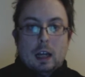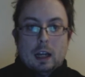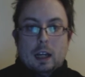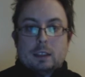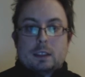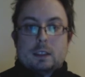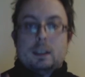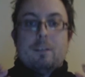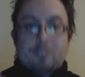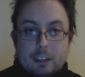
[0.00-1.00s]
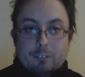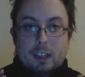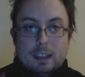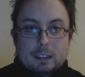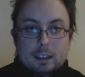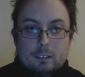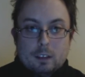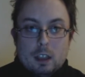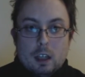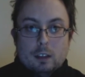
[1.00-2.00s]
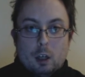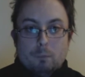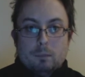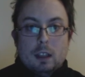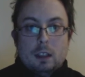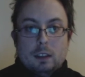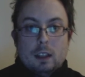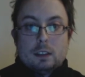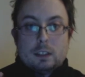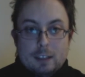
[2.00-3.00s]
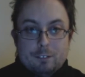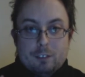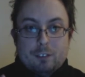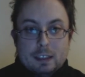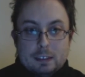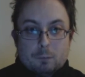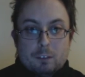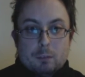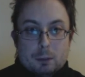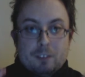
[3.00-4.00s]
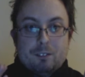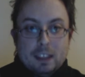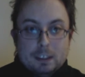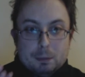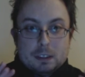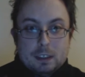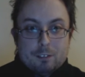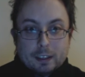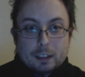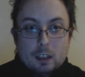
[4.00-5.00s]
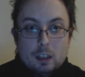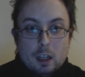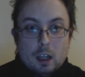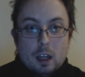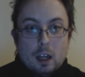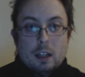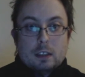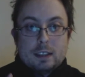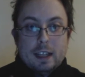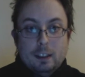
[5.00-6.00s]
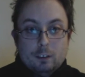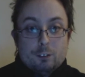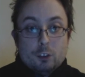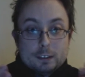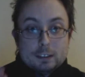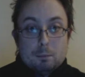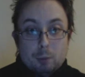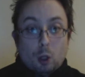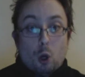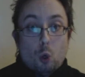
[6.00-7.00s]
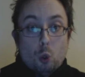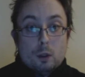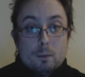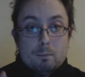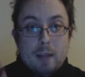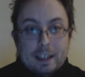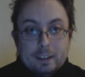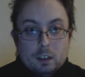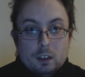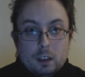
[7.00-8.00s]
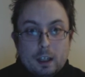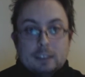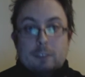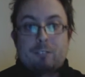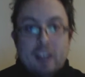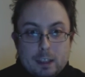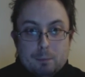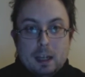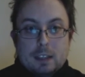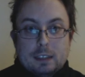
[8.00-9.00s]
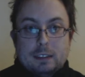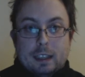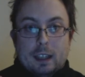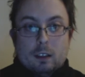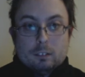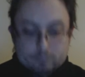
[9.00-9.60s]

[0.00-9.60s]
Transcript: Uh, safety phrasing. Now, safety phrasing, one must be very specific. Saying, for example, all men is a very bad idea.